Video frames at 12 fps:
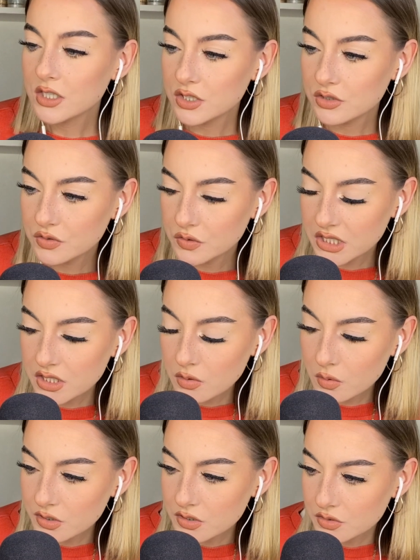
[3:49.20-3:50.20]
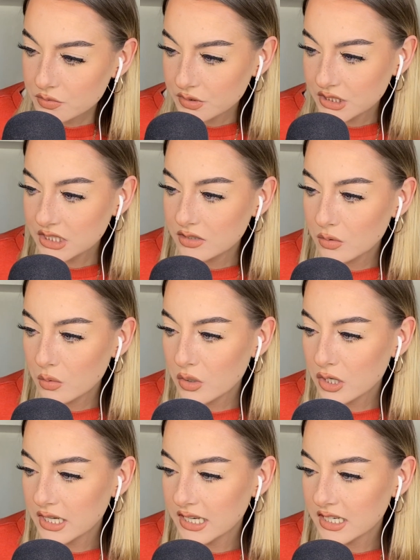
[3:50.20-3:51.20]
Trick or treat or
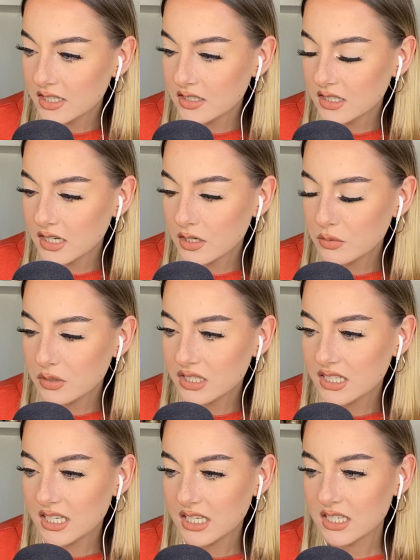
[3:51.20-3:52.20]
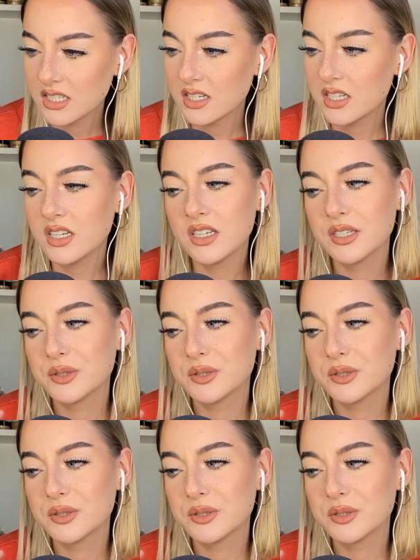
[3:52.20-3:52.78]
hand out candy?